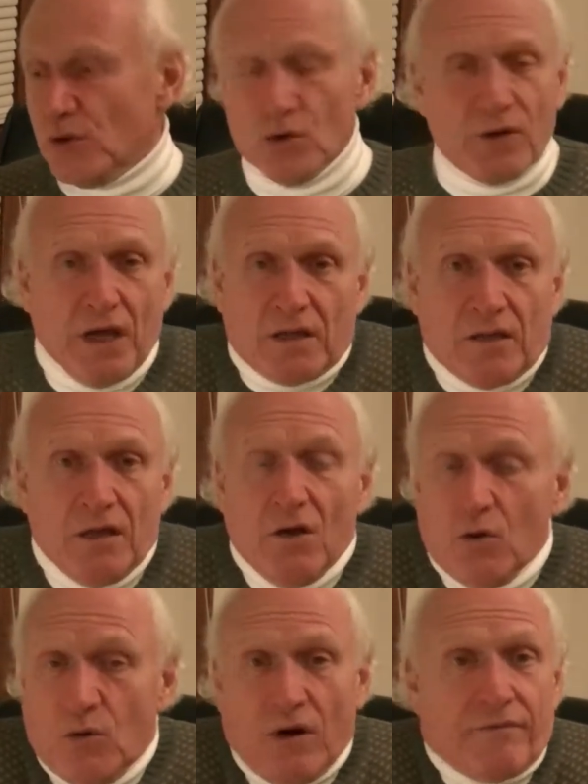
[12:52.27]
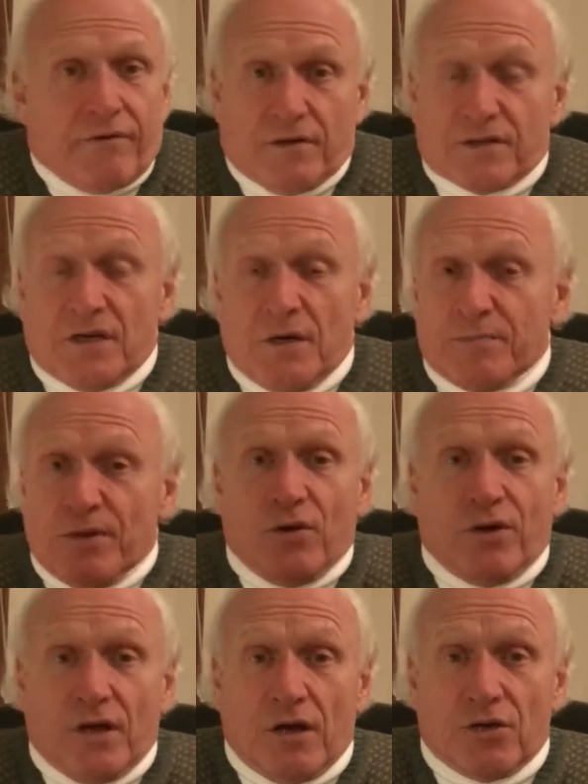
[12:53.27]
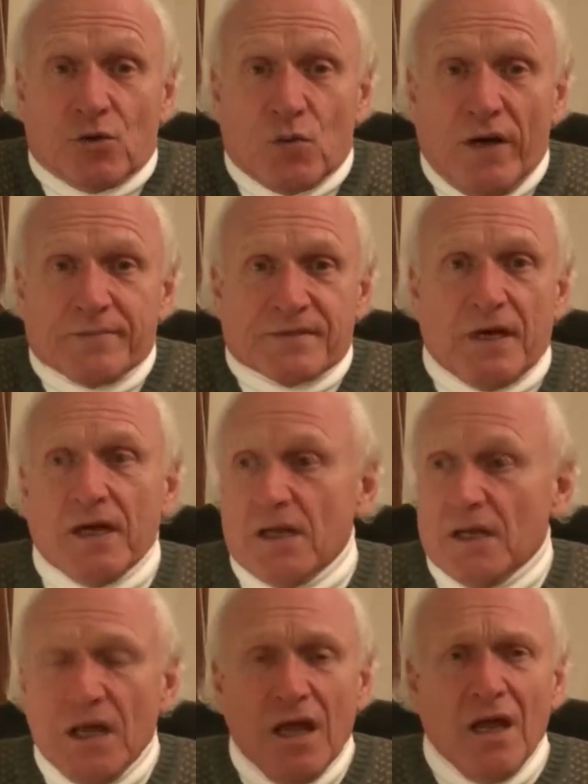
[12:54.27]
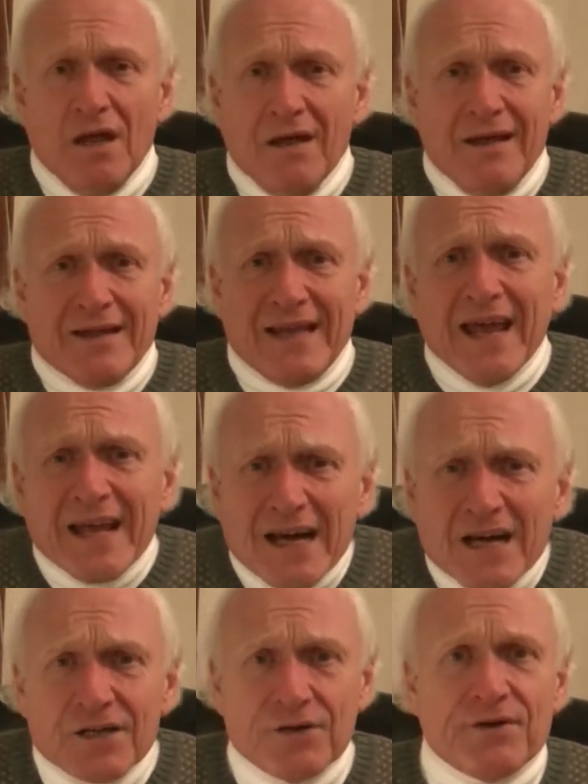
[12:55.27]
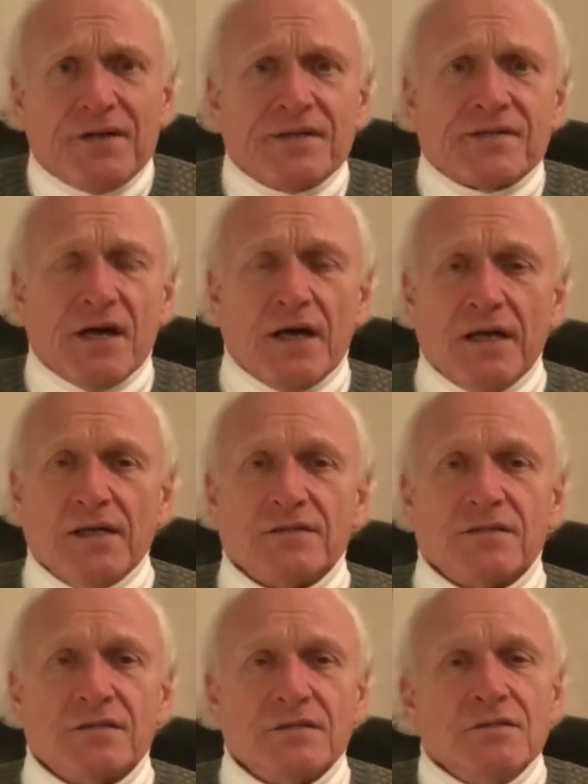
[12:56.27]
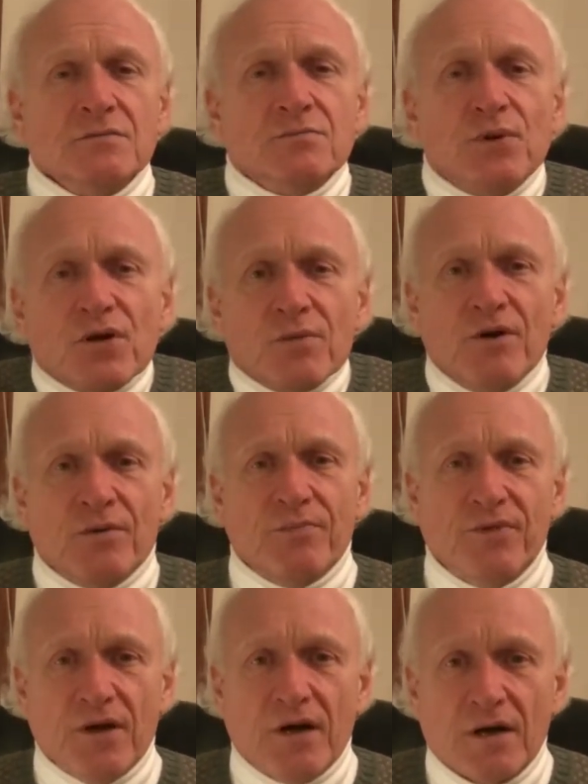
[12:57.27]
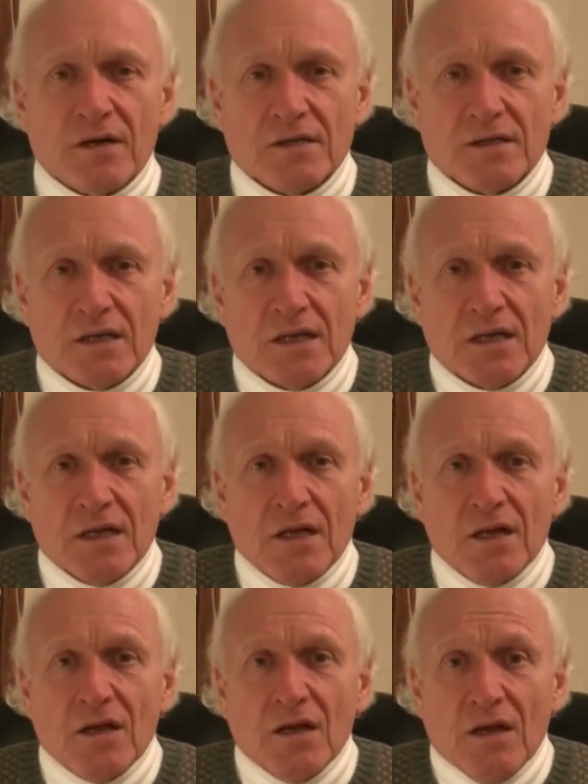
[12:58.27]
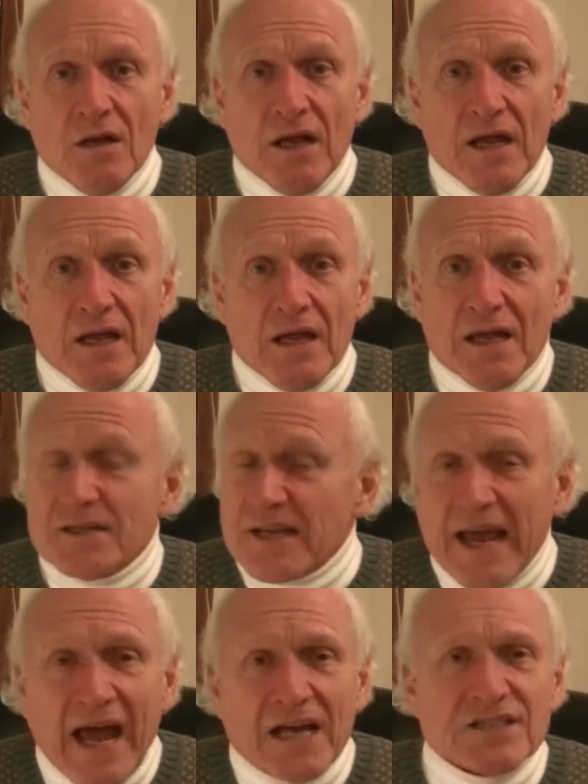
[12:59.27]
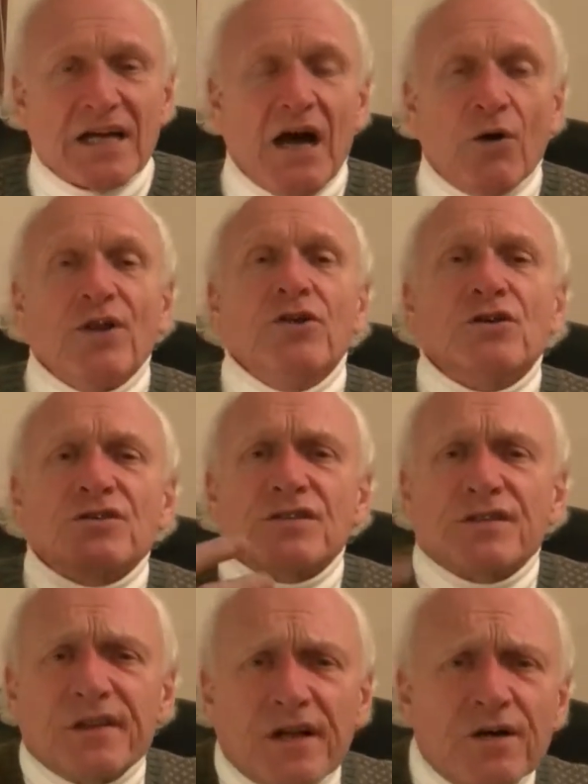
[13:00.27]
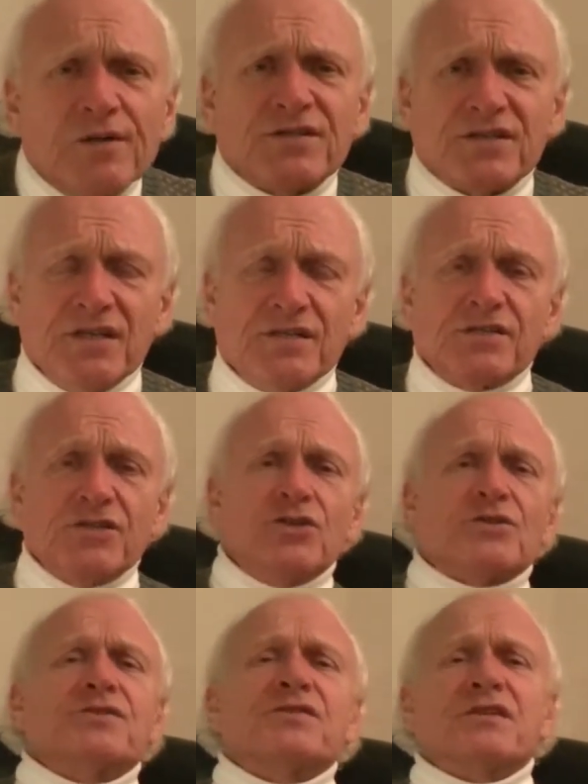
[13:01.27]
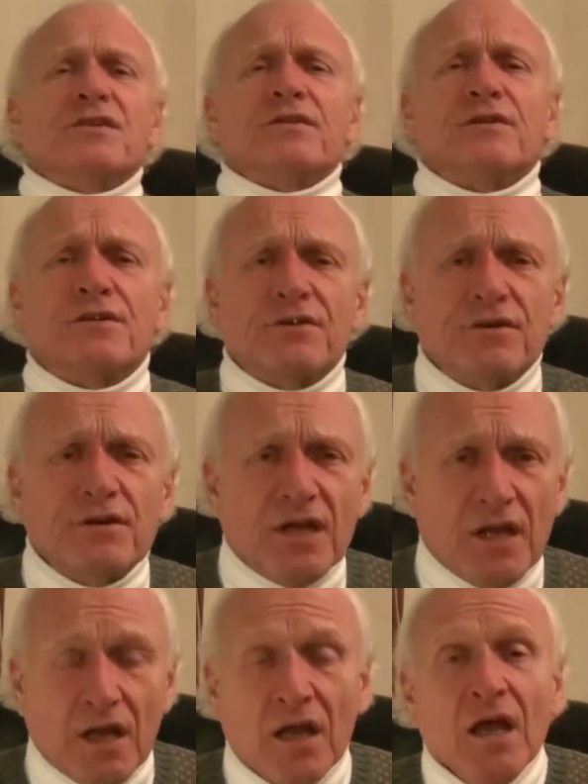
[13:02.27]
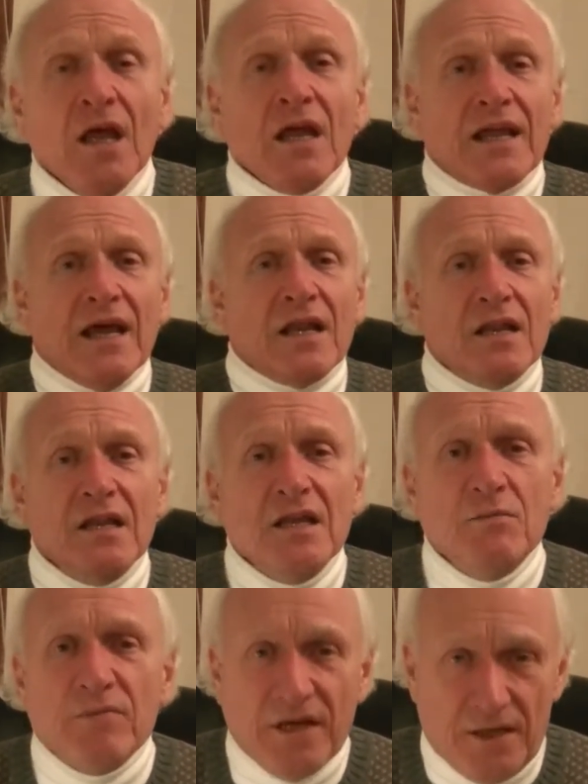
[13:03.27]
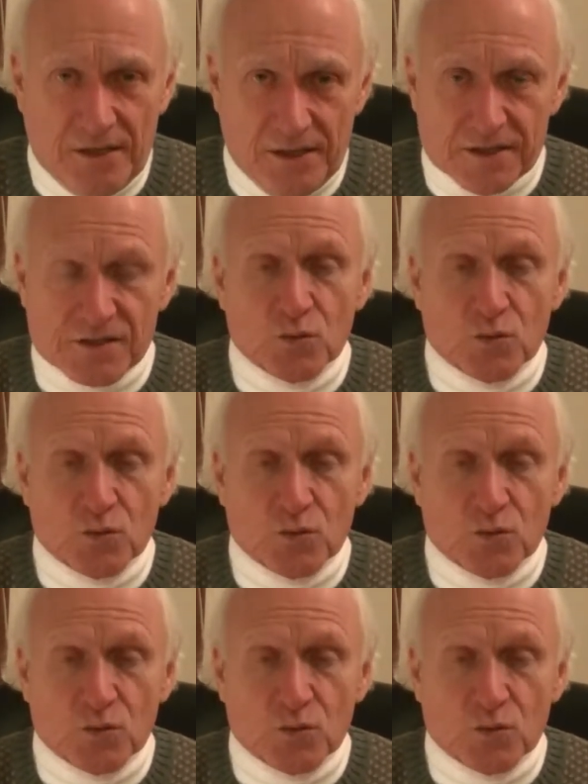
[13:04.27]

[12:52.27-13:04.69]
You get, whoever is uploading on your website, take 100 designs, put them up there. It's cash cow. In your slow season, you're still earning. Get an email list.